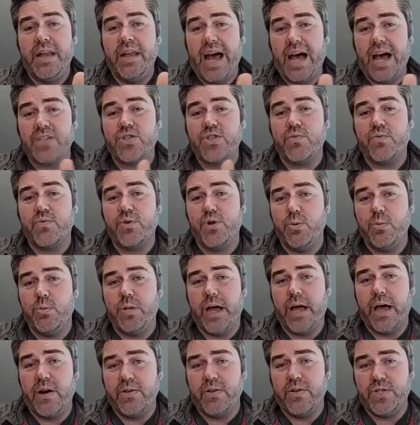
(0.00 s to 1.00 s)
National
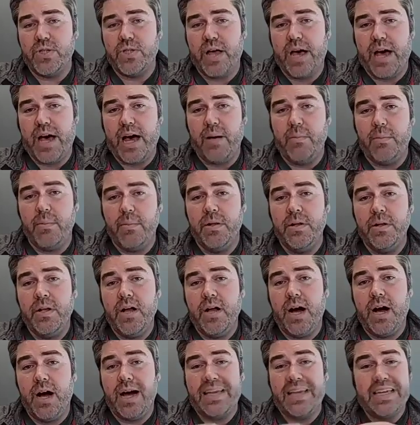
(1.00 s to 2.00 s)
Renewable Energy Lab
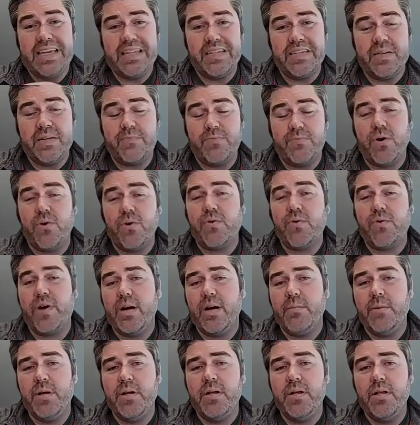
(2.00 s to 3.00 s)
ETIP
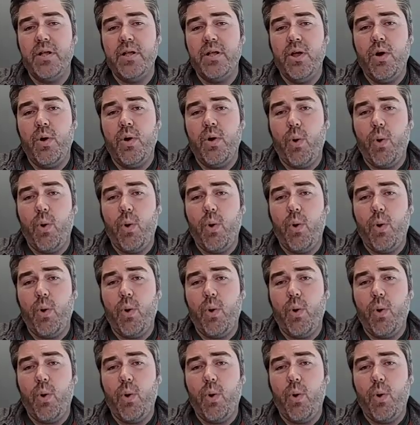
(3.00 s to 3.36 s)
program,